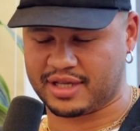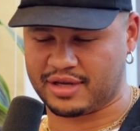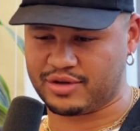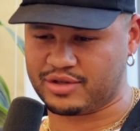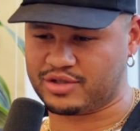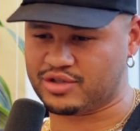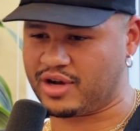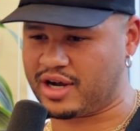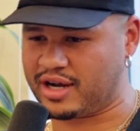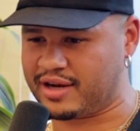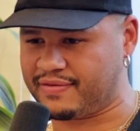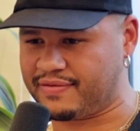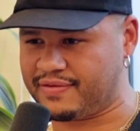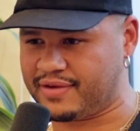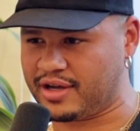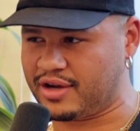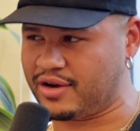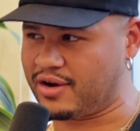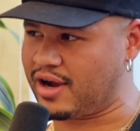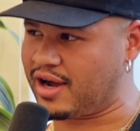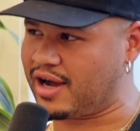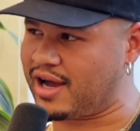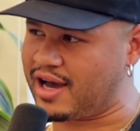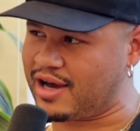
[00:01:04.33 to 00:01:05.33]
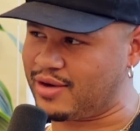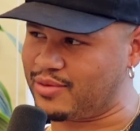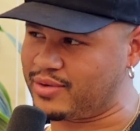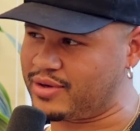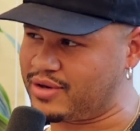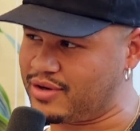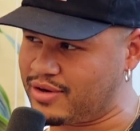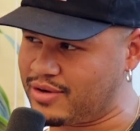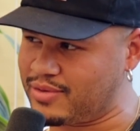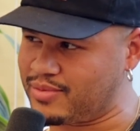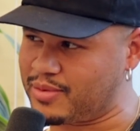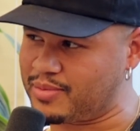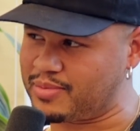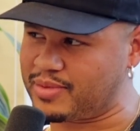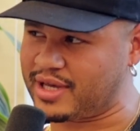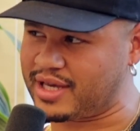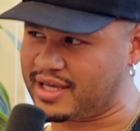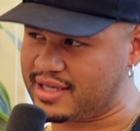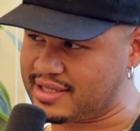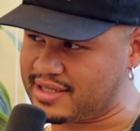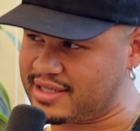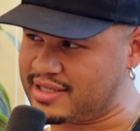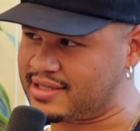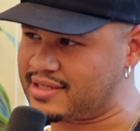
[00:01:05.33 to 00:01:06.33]
They were trying to figure out how we going to
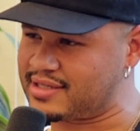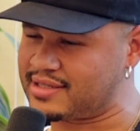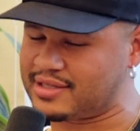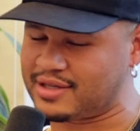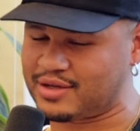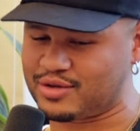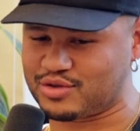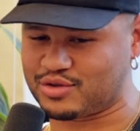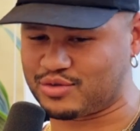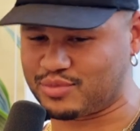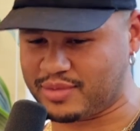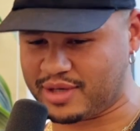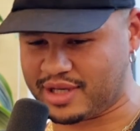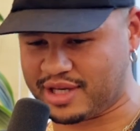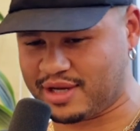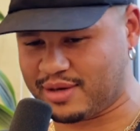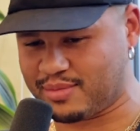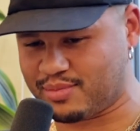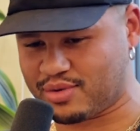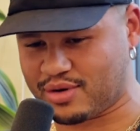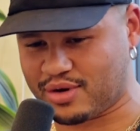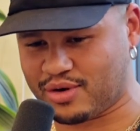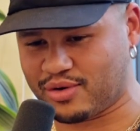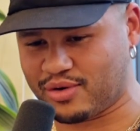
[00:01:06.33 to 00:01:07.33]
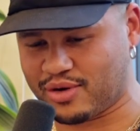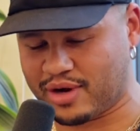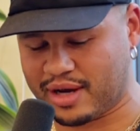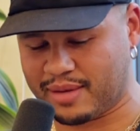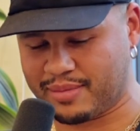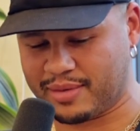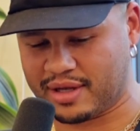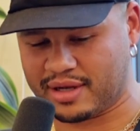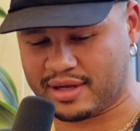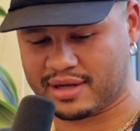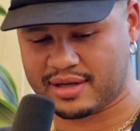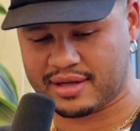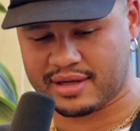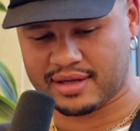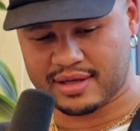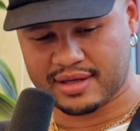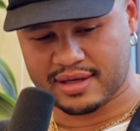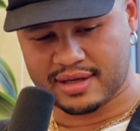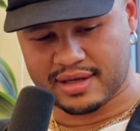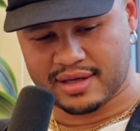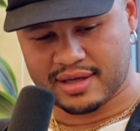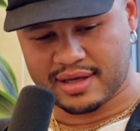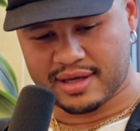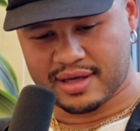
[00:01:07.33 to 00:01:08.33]
replace this social media programming.
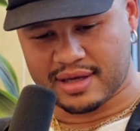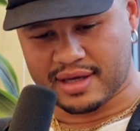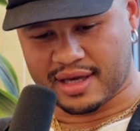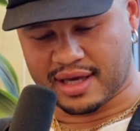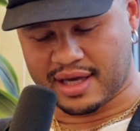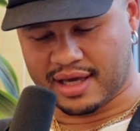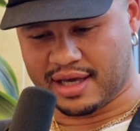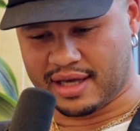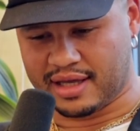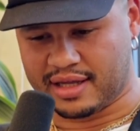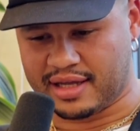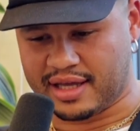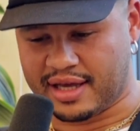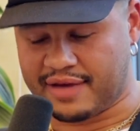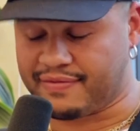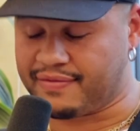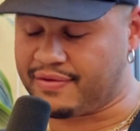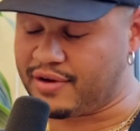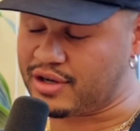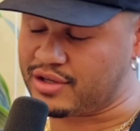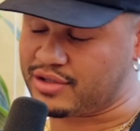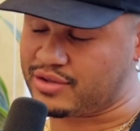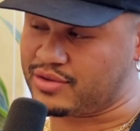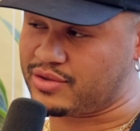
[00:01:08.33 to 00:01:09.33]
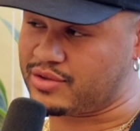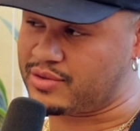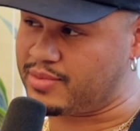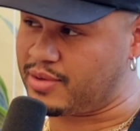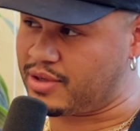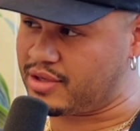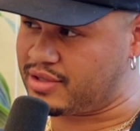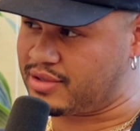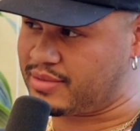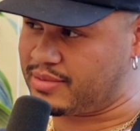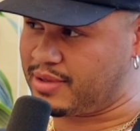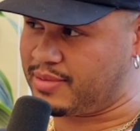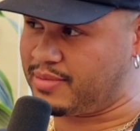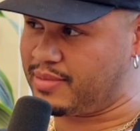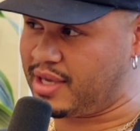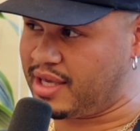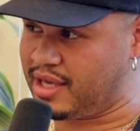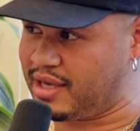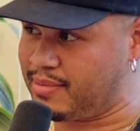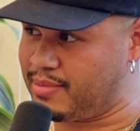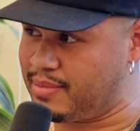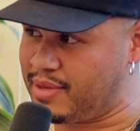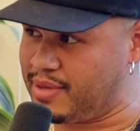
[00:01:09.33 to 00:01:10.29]
And at first, it was supposed to be me and